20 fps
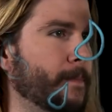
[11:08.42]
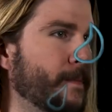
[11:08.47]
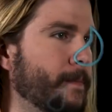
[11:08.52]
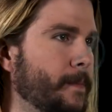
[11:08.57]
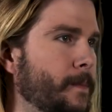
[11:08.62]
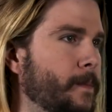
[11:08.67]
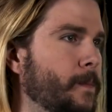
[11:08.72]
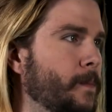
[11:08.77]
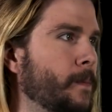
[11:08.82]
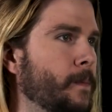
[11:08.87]

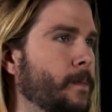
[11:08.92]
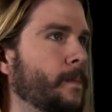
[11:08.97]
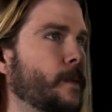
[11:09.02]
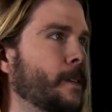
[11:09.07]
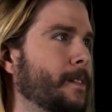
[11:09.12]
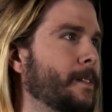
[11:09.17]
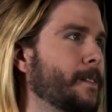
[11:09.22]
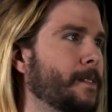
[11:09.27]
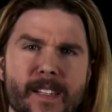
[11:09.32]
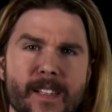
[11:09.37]
In
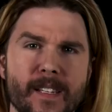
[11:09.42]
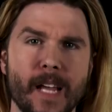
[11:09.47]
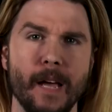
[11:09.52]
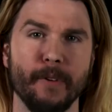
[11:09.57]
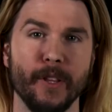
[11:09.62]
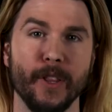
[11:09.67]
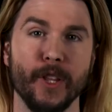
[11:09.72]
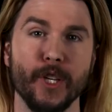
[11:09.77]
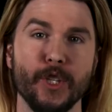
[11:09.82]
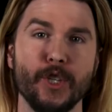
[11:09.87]

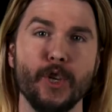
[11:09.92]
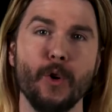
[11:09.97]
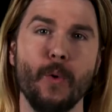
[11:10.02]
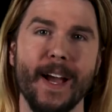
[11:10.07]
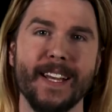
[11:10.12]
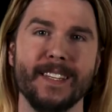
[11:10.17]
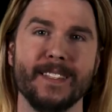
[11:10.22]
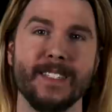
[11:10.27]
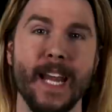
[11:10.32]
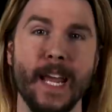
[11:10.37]
1997, the
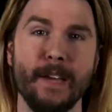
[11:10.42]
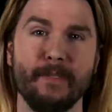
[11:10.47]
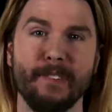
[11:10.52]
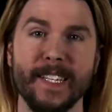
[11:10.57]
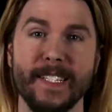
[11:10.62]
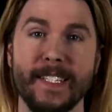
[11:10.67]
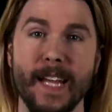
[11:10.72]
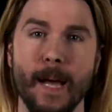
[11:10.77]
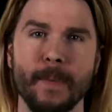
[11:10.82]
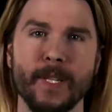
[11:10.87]
US
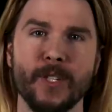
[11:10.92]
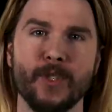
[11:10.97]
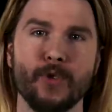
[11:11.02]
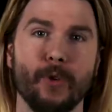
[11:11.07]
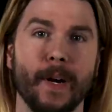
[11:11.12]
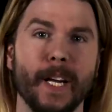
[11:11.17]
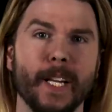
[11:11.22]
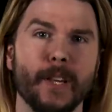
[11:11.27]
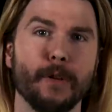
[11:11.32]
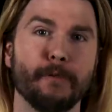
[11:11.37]
Navy
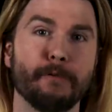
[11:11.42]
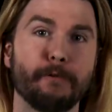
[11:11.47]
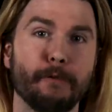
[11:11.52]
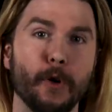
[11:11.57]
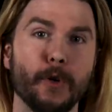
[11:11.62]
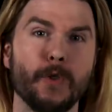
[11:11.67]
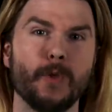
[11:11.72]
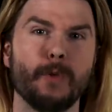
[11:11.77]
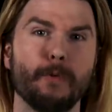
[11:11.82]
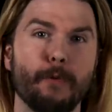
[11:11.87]
demonstrated the
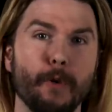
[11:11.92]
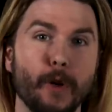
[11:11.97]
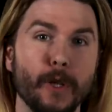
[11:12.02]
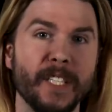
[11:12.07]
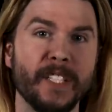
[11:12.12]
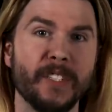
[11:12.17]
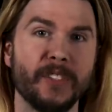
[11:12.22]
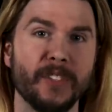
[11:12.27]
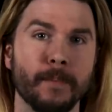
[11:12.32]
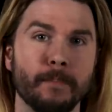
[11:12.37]
first
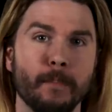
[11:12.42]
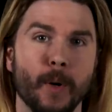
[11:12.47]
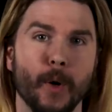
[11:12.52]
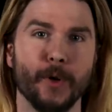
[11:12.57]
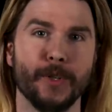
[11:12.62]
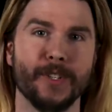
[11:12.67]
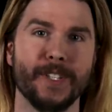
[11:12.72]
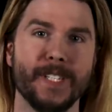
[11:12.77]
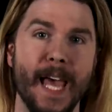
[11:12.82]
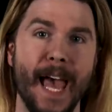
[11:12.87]
fully
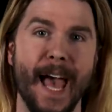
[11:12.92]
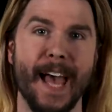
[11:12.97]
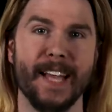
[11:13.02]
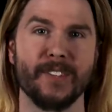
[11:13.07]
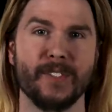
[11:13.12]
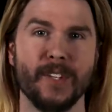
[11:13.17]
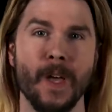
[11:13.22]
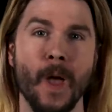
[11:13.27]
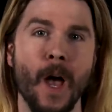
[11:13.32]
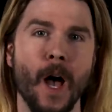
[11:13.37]
submerged
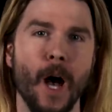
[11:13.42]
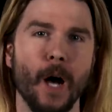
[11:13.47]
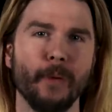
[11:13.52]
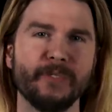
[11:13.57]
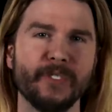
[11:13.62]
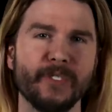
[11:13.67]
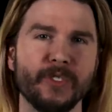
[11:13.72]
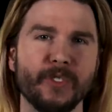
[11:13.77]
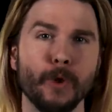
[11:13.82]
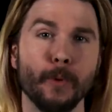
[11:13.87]
test
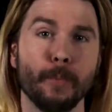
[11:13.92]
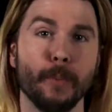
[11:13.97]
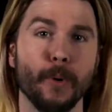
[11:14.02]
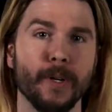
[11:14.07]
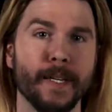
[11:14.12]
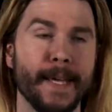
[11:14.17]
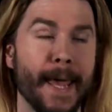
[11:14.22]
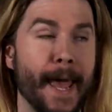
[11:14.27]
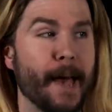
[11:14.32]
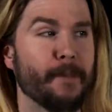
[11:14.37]
of
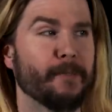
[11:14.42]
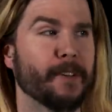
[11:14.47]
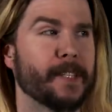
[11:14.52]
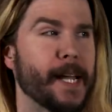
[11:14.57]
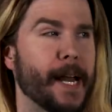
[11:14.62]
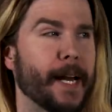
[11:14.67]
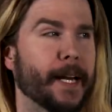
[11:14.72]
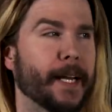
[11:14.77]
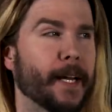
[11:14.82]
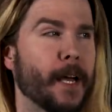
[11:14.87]

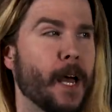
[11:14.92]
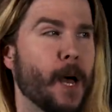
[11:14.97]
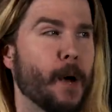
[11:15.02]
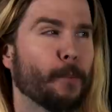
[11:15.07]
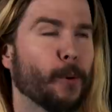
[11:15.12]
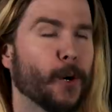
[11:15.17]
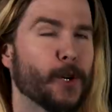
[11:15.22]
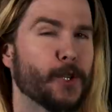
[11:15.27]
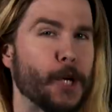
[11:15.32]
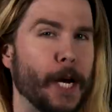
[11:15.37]
supercavitating
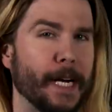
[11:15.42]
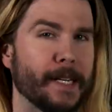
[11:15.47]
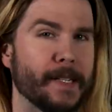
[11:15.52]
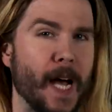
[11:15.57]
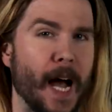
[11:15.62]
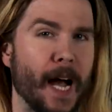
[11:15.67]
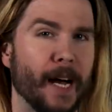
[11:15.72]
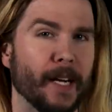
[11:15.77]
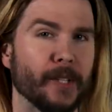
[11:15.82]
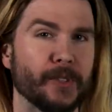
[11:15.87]

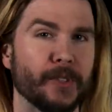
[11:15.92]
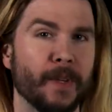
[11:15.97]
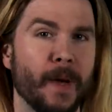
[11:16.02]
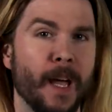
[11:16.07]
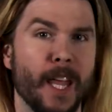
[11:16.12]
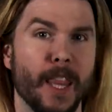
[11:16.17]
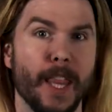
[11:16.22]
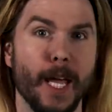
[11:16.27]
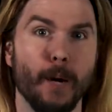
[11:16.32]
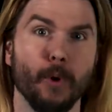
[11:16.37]
projectiles.
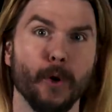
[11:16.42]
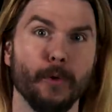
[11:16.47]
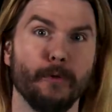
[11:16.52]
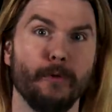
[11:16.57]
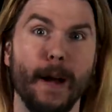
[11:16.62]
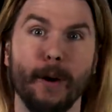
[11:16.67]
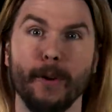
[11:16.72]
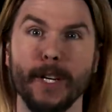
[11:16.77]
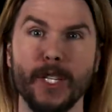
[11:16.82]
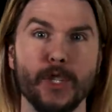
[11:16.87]
They were
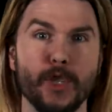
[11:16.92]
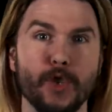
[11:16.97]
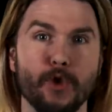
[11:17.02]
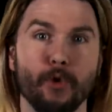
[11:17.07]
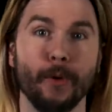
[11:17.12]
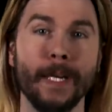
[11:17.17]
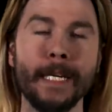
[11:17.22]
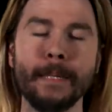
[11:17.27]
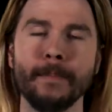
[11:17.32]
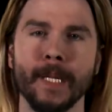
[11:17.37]
very
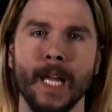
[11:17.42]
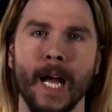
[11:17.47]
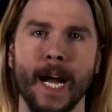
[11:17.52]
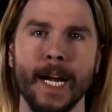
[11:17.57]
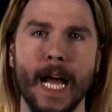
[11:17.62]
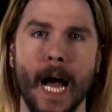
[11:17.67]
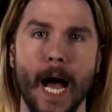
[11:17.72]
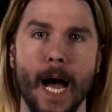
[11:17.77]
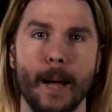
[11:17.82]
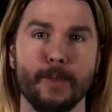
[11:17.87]

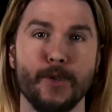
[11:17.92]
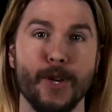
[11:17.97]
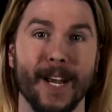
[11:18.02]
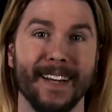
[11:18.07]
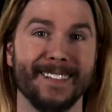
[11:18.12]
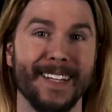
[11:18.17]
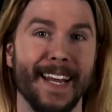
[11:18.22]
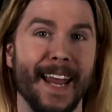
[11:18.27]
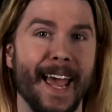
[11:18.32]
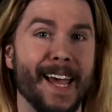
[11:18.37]
streamlined
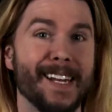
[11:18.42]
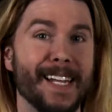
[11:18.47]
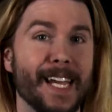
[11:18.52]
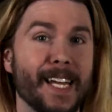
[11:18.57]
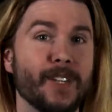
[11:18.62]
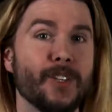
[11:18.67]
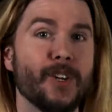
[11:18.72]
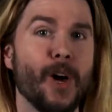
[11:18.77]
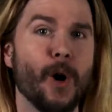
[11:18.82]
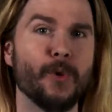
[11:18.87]
objects that had
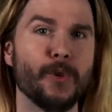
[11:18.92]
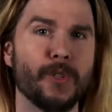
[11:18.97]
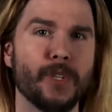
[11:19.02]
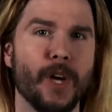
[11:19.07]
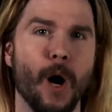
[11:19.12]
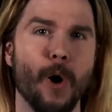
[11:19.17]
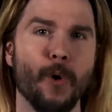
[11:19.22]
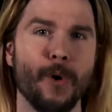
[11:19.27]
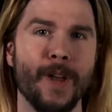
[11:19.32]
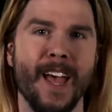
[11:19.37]
a nose
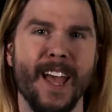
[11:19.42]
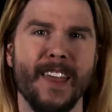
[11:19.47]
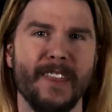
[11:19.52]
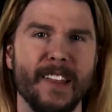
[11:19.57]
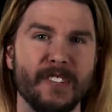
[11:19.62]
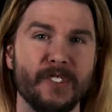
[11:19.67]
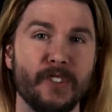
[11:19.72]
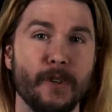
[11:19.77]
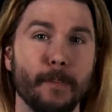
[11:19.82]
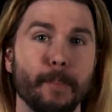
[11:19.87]
cone
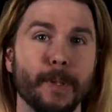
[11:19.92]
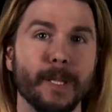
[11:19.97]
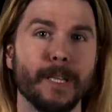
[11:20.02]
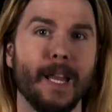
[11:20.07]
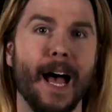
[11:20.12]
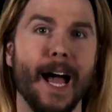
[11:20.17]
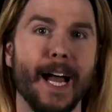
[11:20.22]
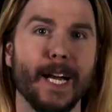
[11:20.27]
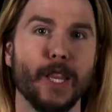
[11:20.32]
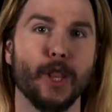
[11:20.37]
that
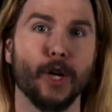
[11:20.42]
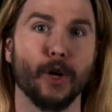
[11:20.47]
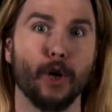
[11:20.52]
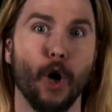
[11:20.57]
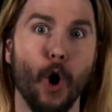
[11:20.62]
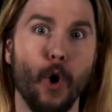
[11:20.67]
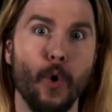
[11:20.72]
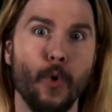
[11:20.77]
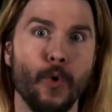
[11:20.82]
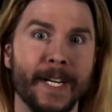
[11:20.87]
supplied their
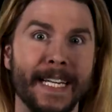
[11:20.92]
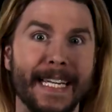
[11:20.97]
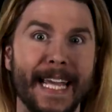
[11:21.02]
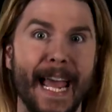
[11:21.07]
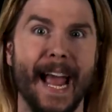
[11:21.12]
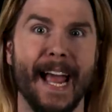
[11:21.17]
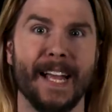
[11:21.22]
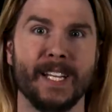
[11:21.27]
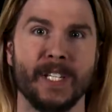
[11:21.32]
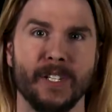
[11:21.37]
own
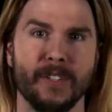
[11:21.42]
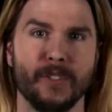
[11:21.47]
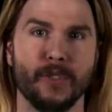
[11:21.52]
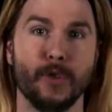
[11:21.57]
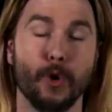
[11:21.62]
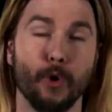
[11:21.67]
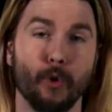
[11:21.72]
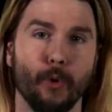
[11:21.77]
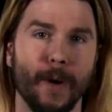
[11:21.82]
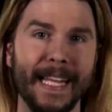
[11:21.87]
gases
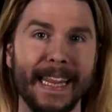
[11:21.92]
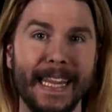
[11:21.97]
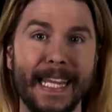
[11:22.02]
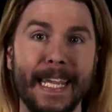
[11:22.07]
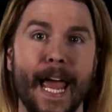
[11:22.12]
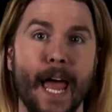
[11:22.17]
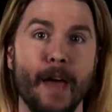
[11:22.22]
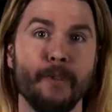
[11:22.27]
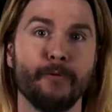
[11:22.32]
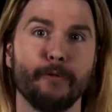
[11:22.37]
to create
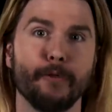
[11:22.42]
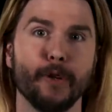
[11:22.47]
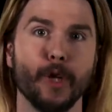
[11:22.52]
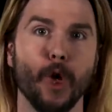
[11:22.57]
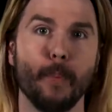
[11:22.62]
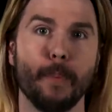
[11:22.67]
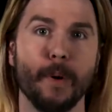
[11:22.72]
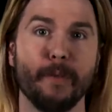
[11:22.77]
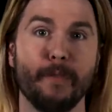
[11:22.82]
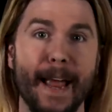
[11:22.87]
the
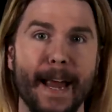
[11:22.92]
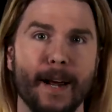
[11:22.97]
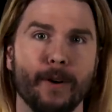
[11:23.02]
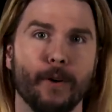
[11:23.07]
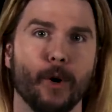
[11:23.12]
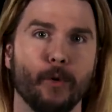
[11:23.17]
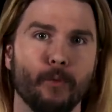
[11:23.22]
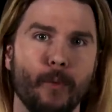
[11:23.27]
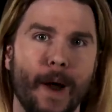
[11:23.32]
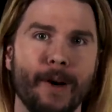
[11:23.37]
envelope of air
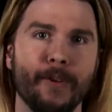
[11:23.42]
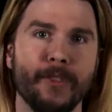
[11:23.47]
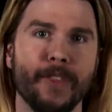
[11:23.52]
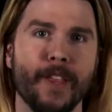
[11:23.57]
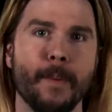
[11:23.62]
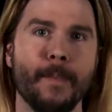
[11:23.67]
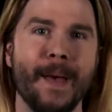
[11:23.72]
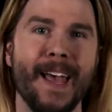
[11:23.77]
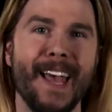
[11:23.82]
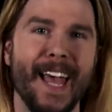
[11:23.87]
around
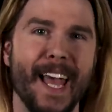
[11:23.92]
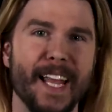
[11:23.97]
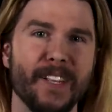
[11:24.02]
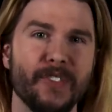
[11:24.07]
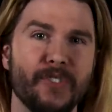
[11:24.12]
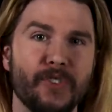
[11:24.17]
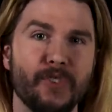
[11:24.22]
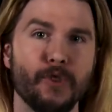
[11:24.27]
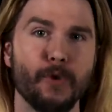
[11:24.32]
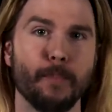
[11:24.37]
them
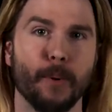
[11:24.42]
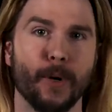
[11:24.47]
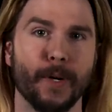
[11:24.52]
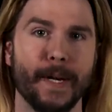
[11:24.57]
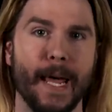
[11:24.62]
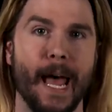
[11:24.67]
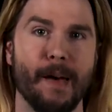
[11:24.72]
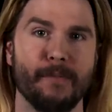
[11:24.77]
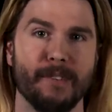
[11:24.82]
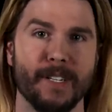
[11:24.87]
and
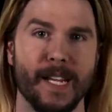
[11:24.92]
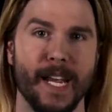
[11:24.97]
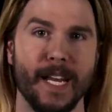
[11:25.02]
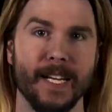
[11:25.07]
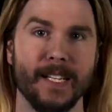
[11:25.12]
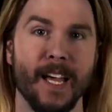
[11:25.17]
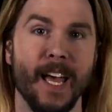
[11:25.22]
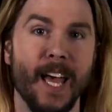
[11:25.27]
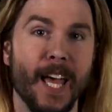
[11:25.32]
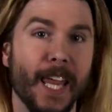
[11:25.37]

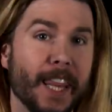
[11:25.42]
supercavitate.